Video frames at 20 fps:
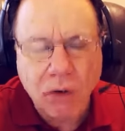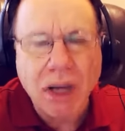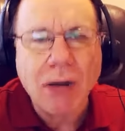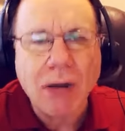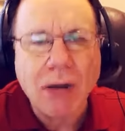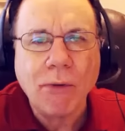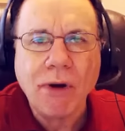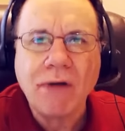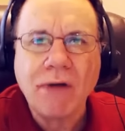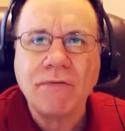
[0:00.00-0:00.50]

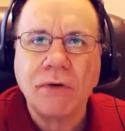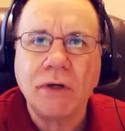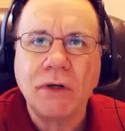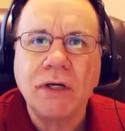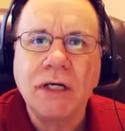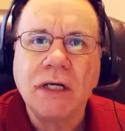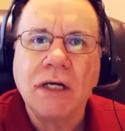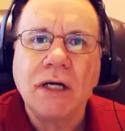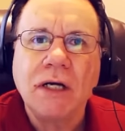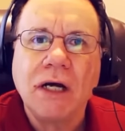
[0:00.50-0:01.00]
However,
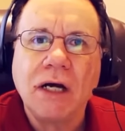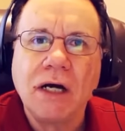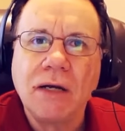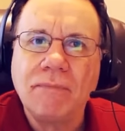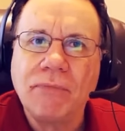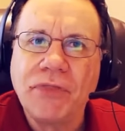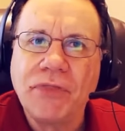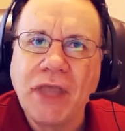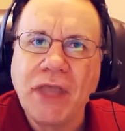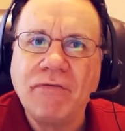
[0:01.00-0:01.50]

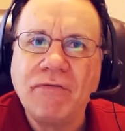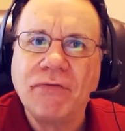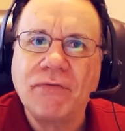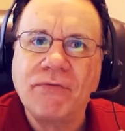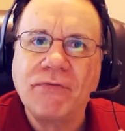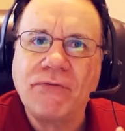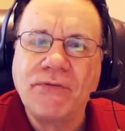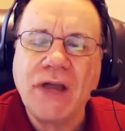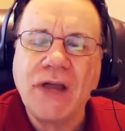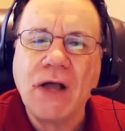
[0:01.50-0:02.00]
um, they've
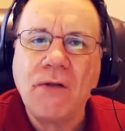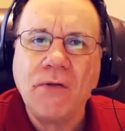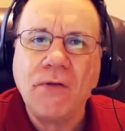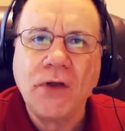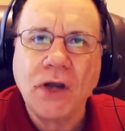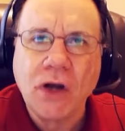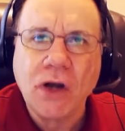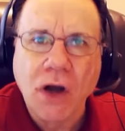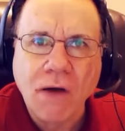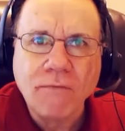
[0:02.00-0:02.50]
failed
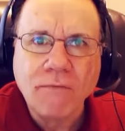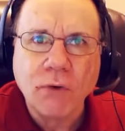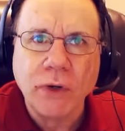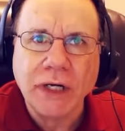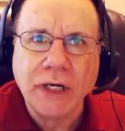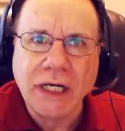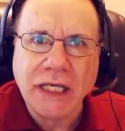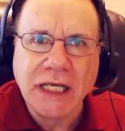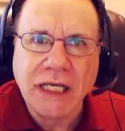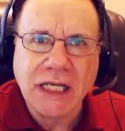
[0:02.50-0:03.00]
to cover
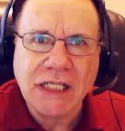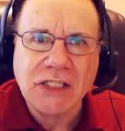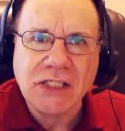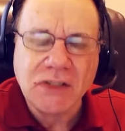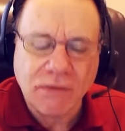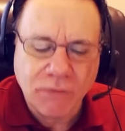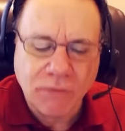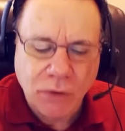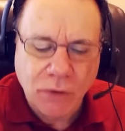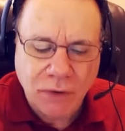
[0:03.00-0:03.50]
in
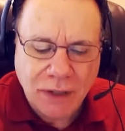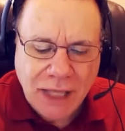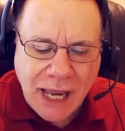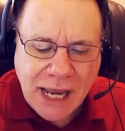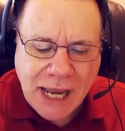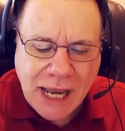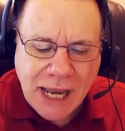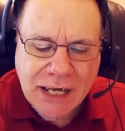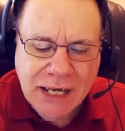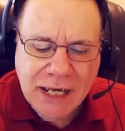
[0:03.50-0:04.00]
each of their
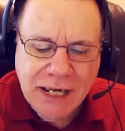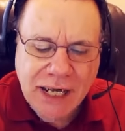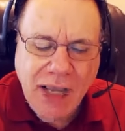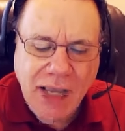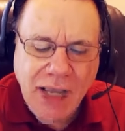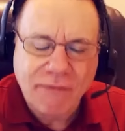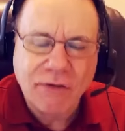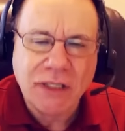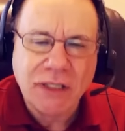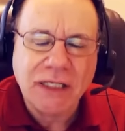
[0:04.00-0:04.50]
last
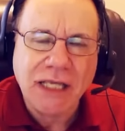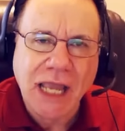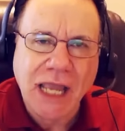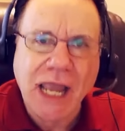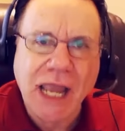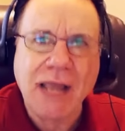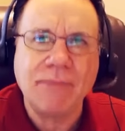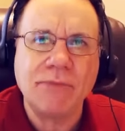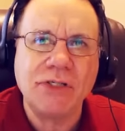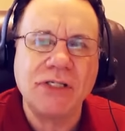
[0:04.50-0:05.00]
seven
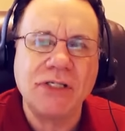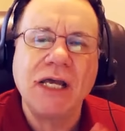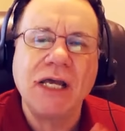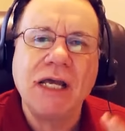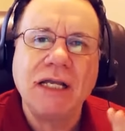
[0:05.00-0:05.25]
games.